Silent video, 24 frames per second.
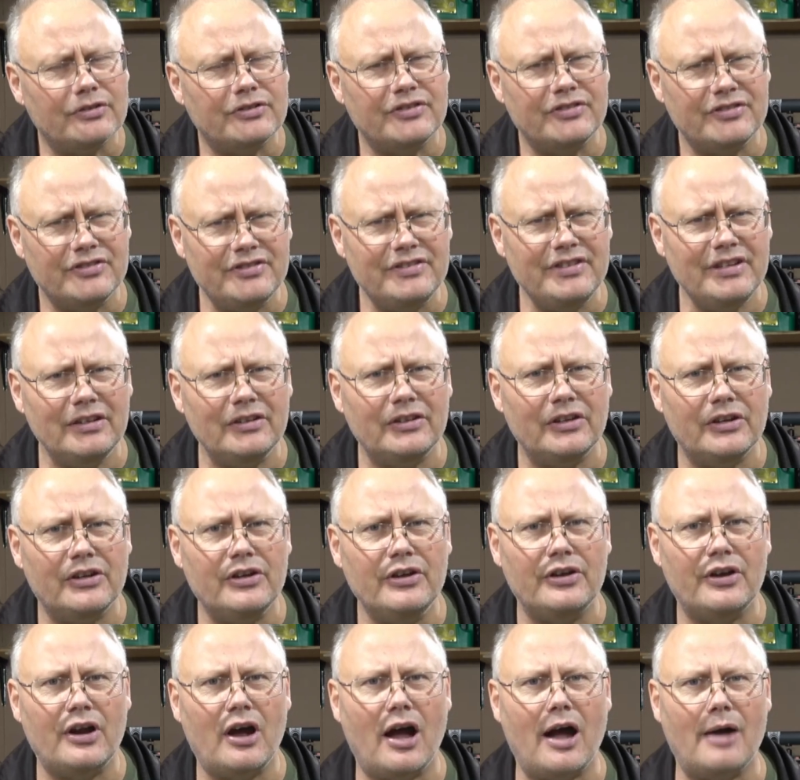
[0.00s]
still a
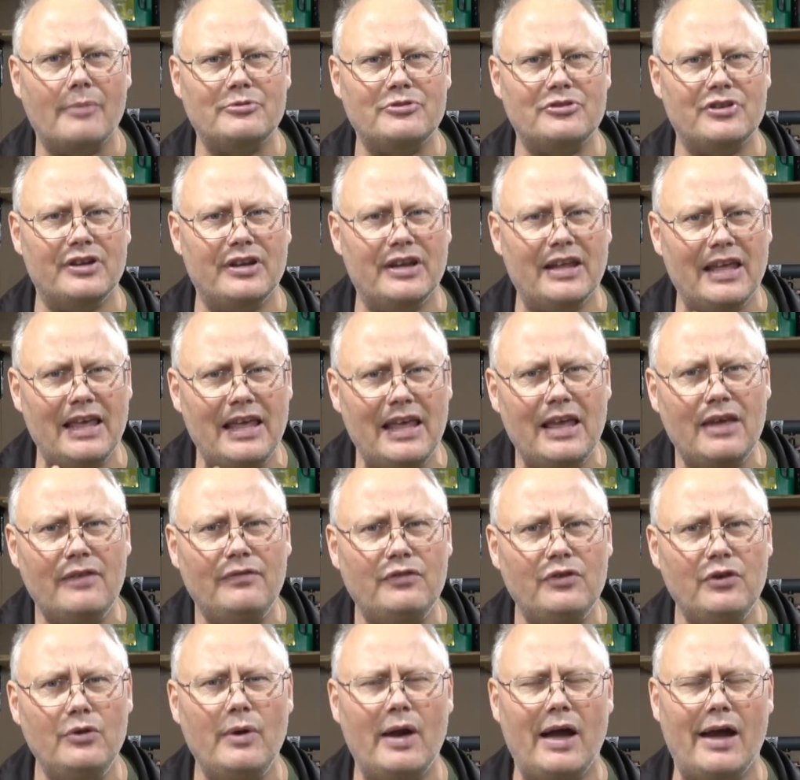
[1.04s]
good option
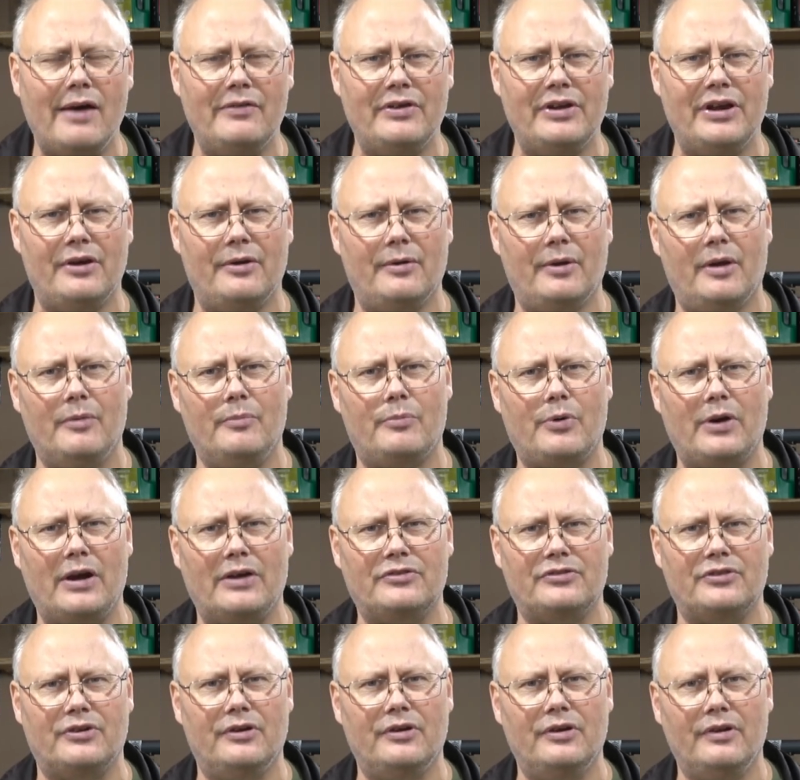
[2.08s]
if you have an air
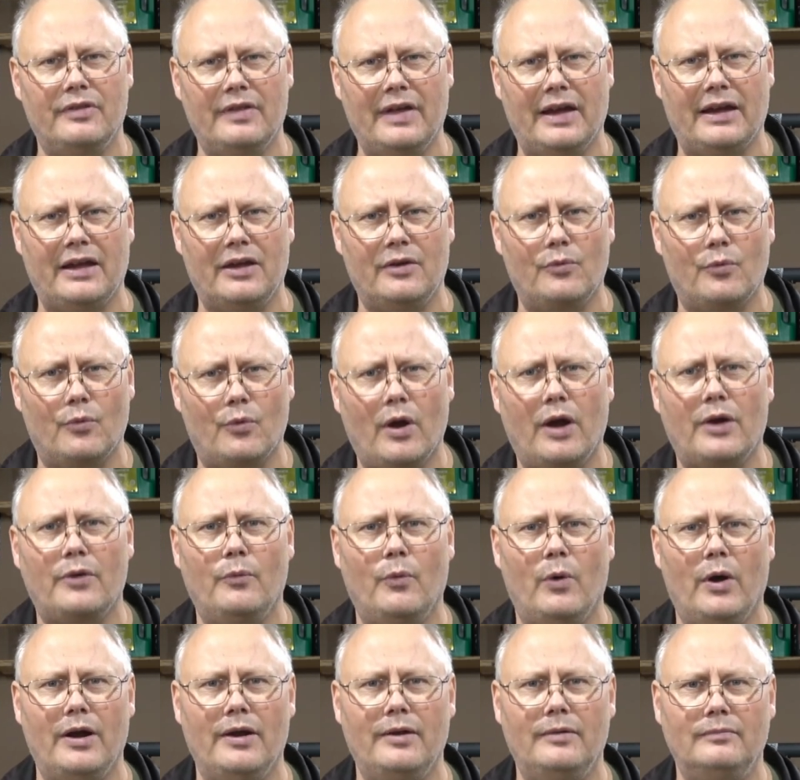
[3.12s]
compressor that can
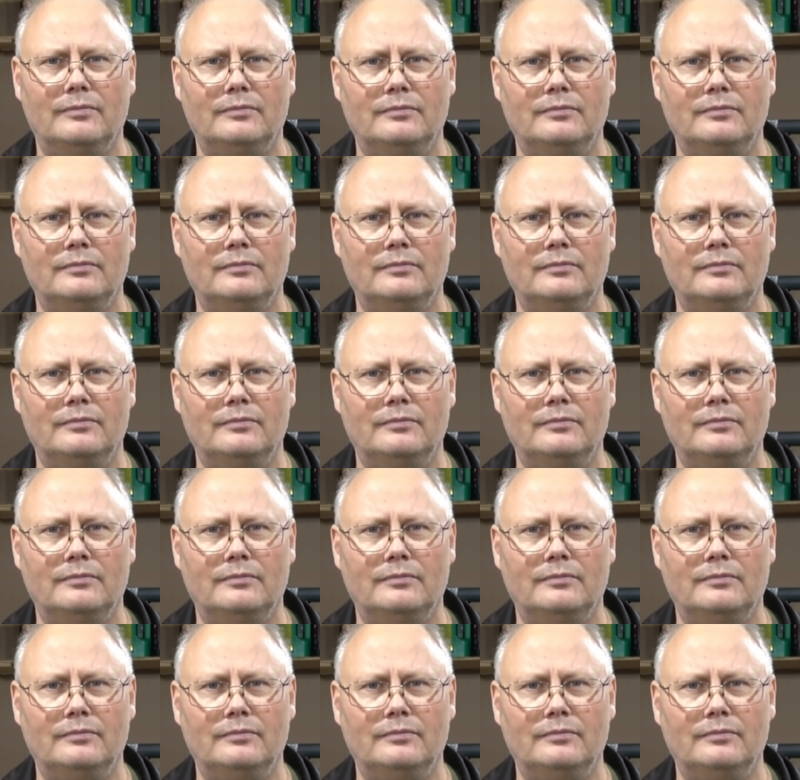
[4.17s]
run one.